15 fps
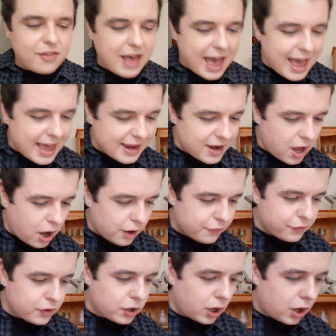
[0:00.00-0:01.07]
Then
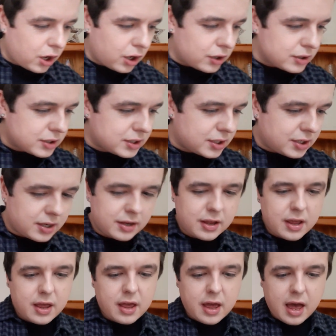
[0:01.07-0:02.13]
I've got
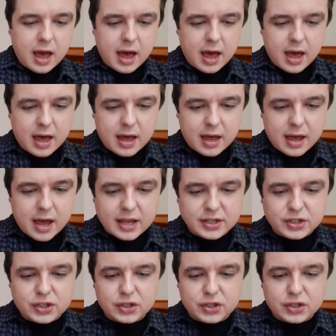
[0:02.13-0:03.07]
a